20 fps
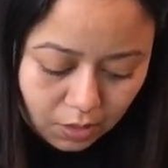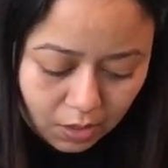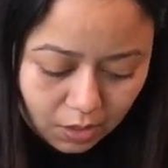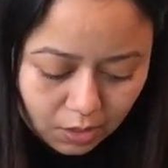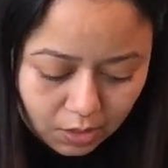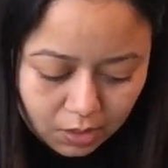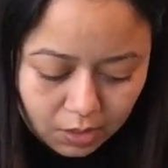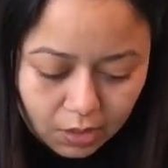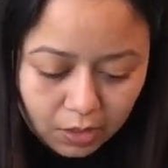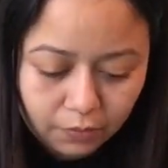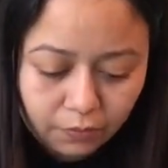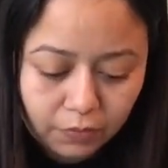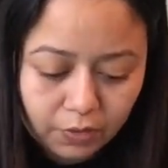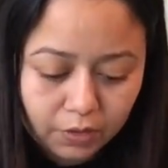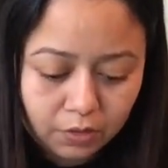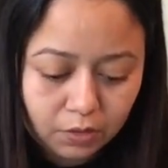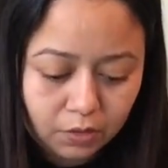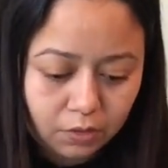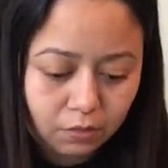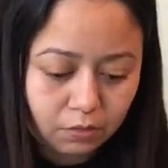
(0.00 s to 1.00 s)
And I
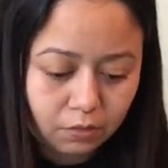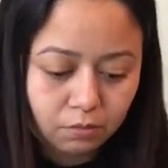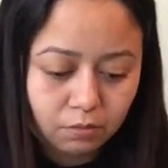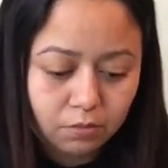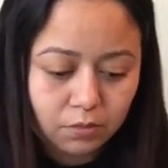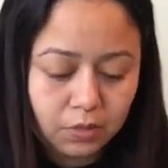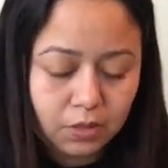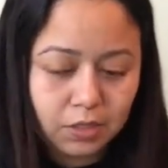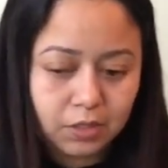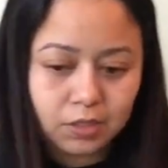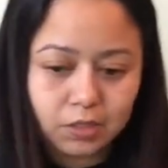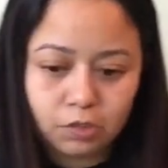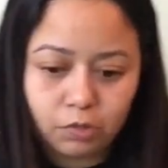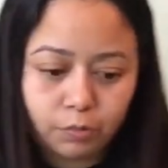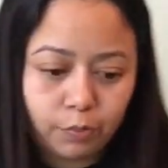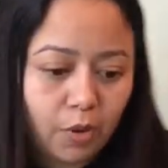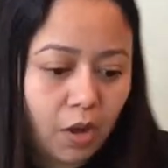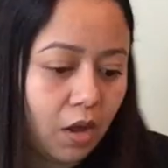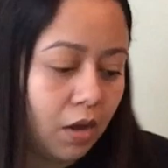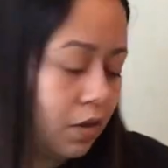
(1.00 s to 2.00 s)
found this little
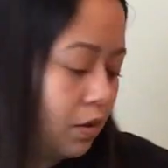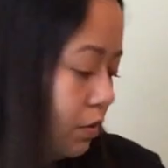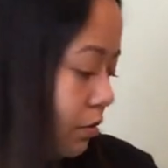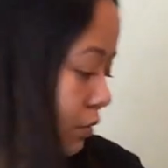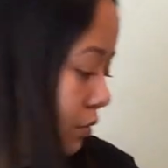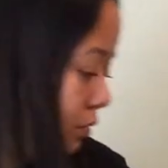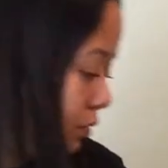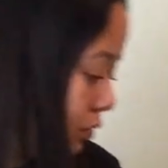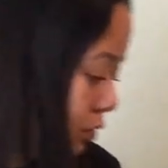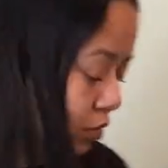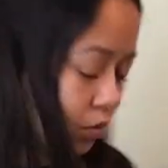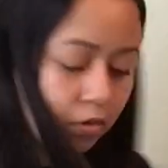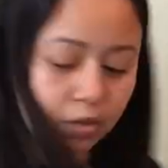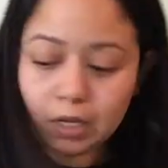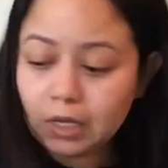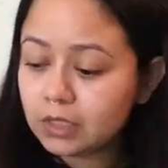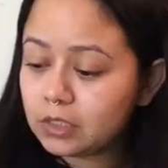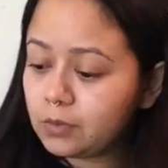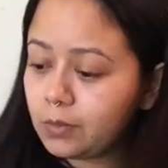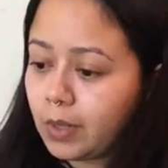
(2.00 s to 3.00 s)
pot, so I
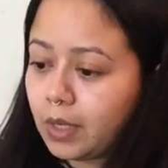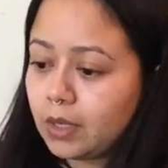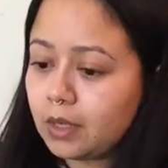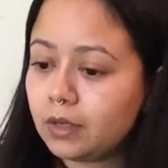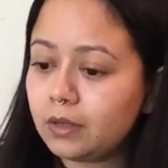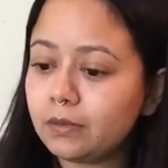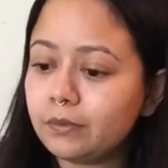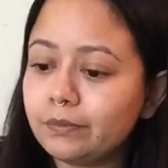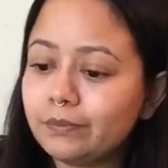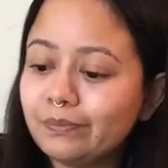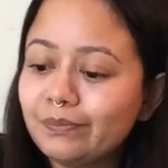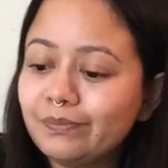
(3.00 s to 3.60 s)
had to buy it.